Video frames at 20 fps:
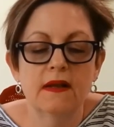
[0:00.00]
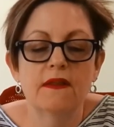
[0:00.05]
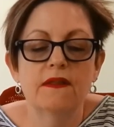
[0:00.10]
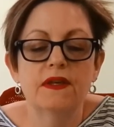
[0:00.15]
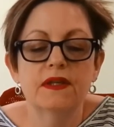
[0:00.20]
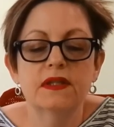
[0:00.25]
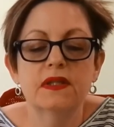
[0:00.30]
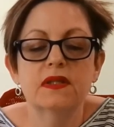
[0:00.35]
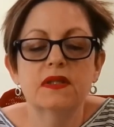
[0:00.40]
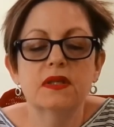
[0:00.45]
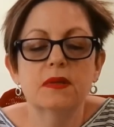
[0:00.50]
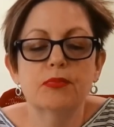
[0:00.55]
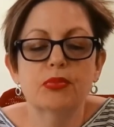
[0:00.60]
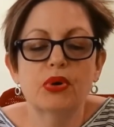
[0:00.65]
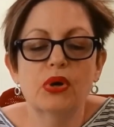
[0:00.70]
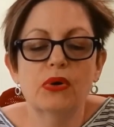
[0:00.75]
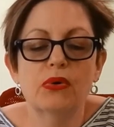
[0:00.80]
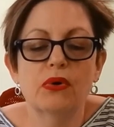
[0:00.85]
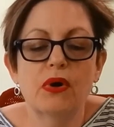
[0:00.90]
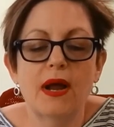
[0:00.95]
This is the
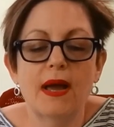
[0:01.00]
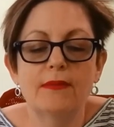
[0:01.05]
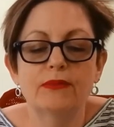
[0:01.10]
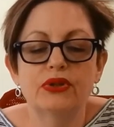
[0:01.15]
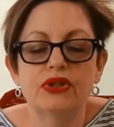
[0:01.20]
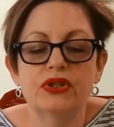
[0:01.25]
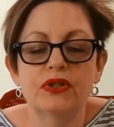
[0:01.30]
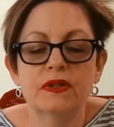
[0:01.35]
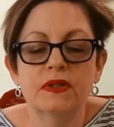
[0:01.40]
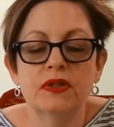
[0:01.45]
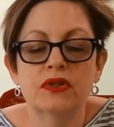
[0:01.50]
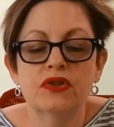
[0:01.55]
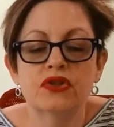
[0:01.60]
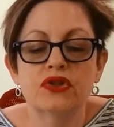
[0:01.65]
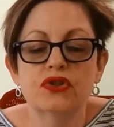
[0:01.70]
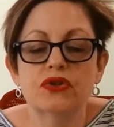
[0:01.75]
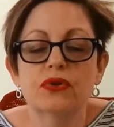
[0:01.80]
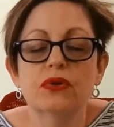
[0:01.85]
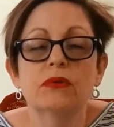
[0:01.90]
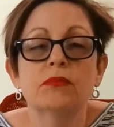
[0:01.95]
program which has
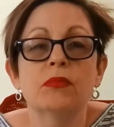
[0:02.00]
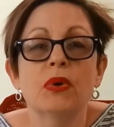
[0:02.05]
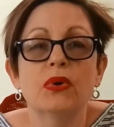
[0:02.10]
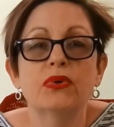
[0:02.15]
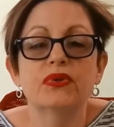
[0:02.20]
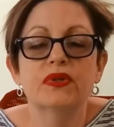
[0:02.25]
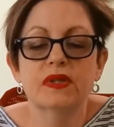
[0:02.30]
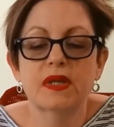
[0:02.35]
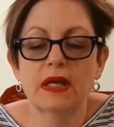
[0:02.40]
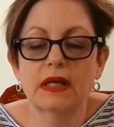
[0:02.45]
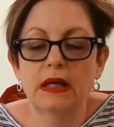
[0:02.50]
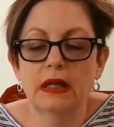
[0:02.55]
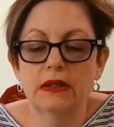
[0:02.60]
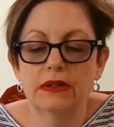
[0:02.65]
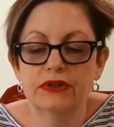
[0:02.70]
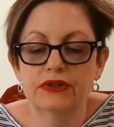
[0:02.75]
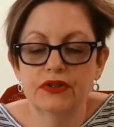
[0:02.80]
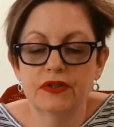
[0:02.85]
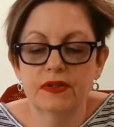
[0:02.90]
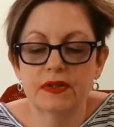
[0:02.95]
insured most
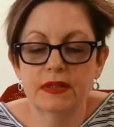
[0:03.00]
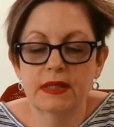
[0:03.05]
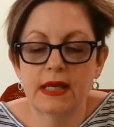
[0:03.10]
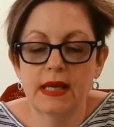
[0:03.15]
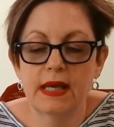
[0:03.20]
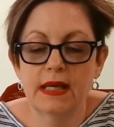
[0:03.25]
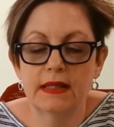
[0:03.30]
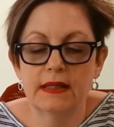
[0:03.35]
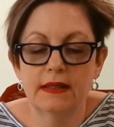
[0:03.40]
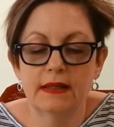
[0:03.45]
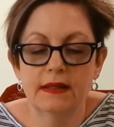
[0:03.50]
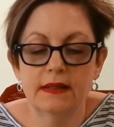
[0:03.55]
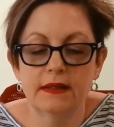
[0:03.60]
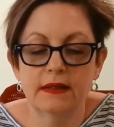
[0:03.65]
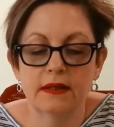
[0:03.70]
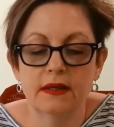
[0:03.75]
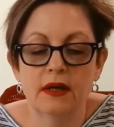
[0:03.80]
psychologists in Canada.